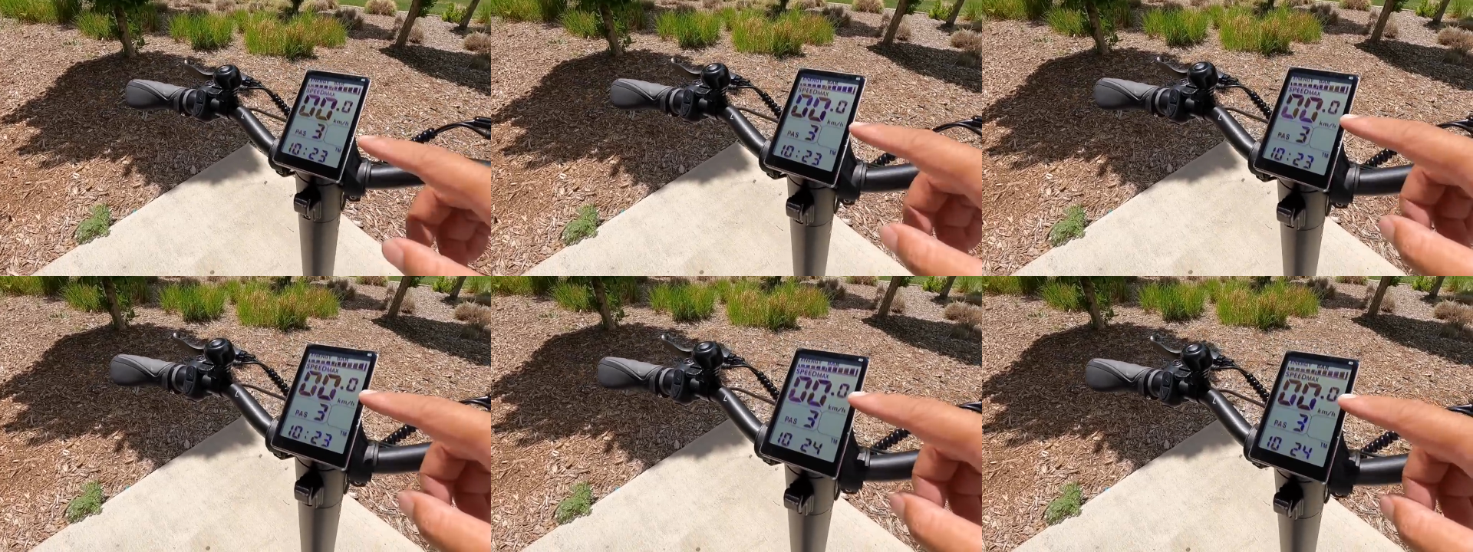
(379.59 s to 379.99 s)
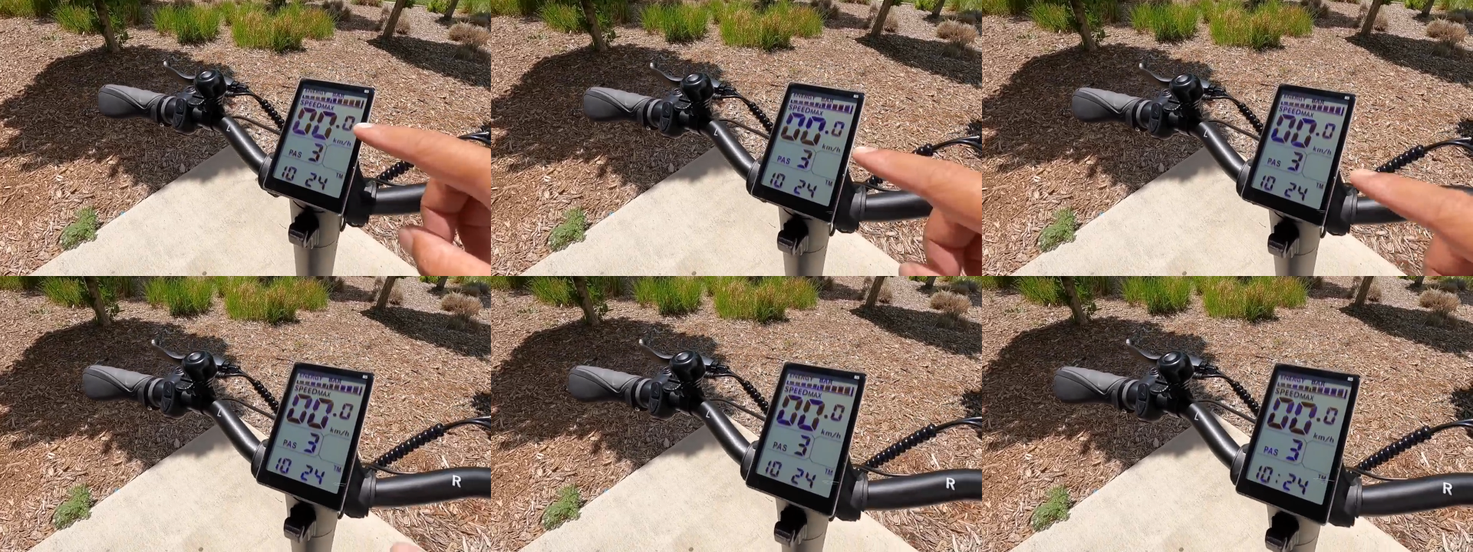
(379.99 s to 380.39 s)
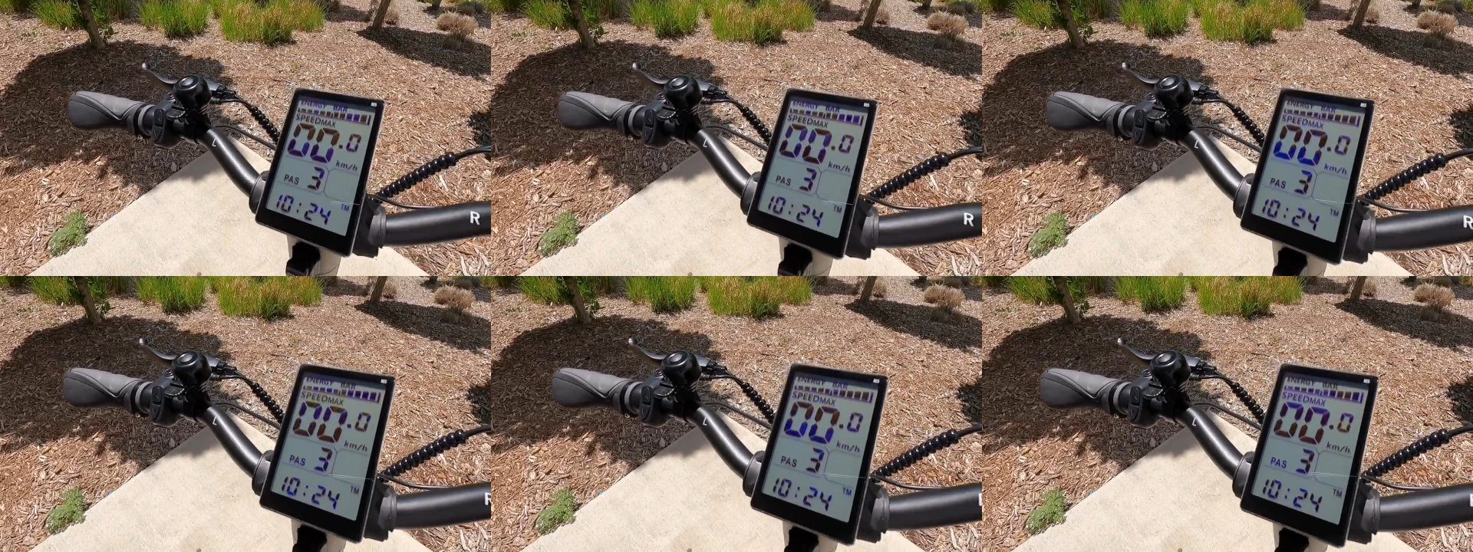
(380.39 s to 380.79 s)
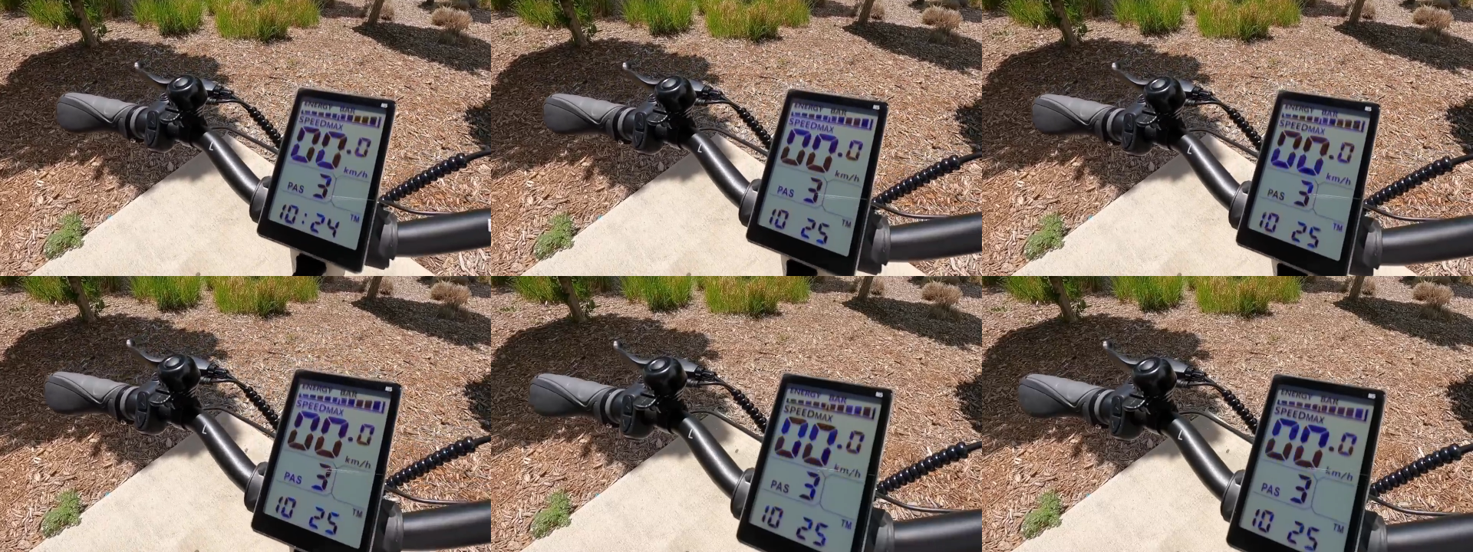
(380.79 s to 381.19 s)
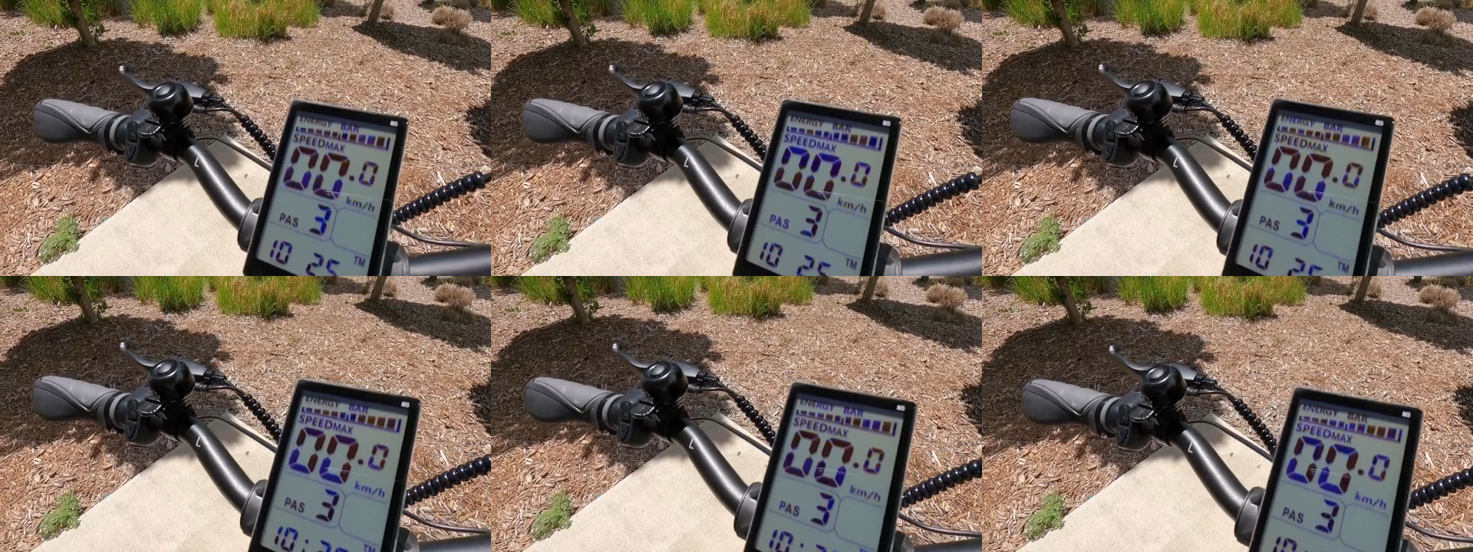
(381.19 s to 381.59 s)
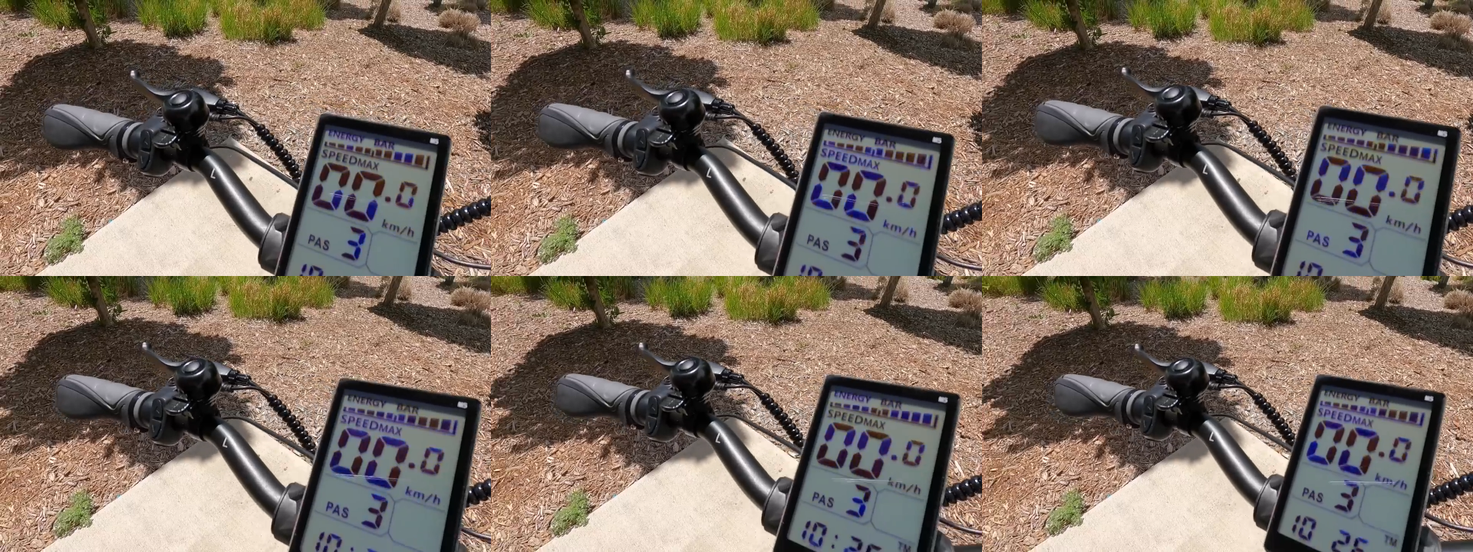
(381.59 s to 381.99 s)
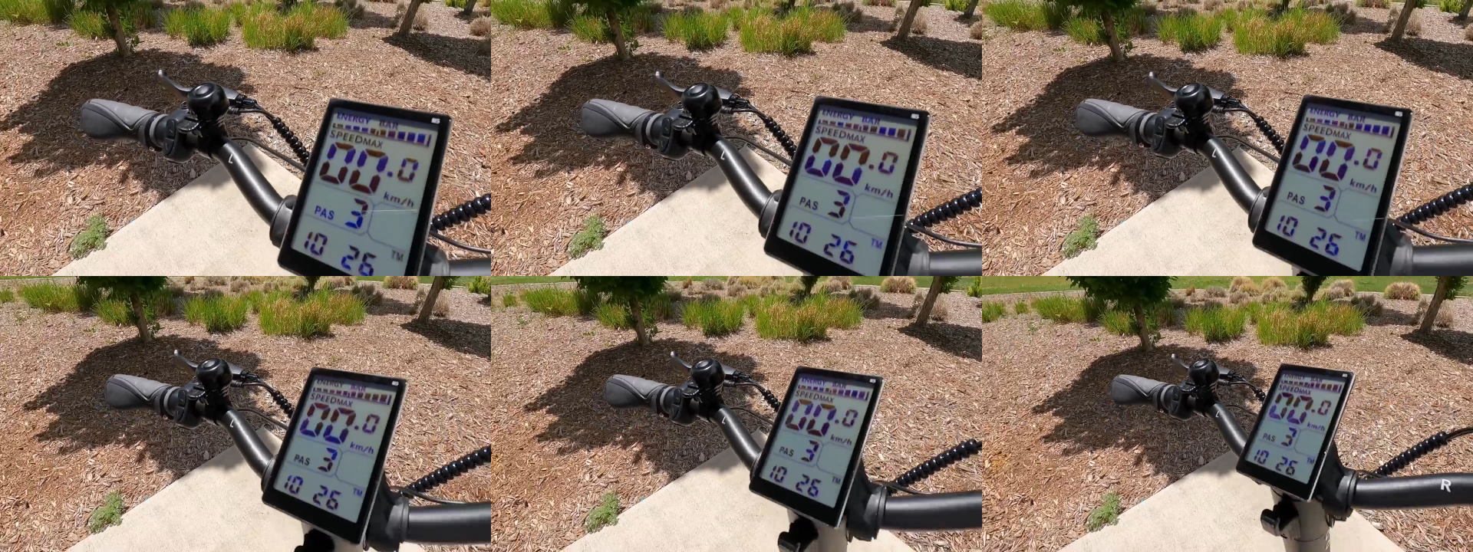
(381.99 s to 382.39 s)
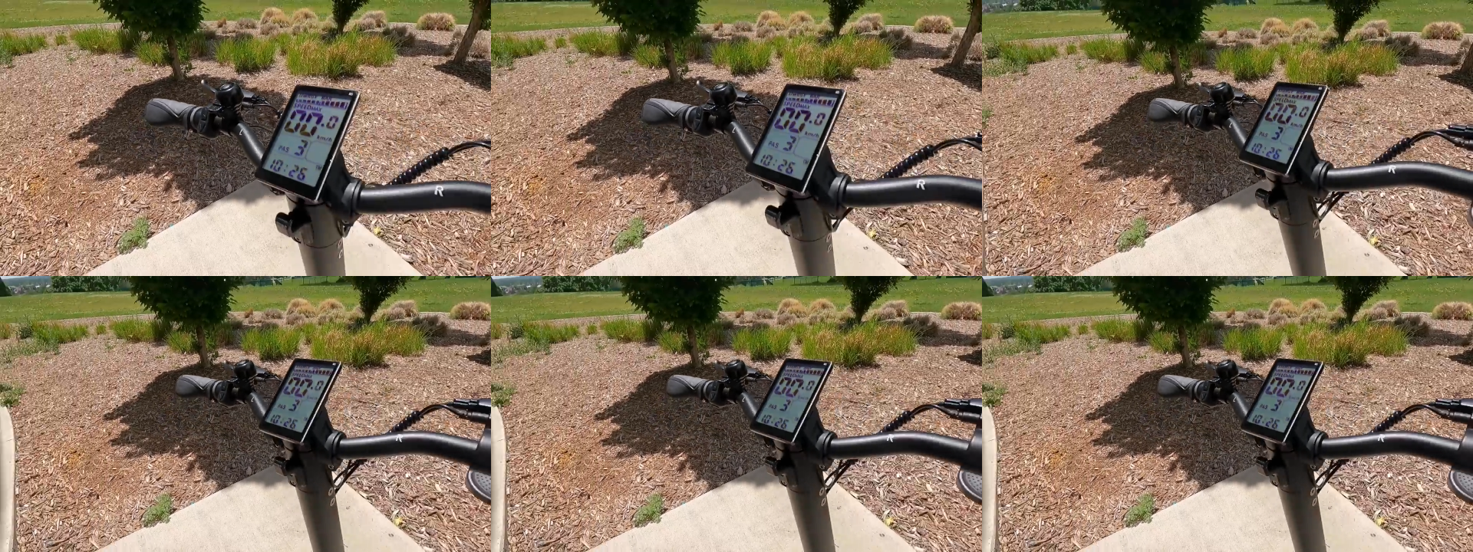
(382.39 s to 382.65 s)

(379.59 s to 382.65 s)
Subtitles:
[unreadable: no face in view]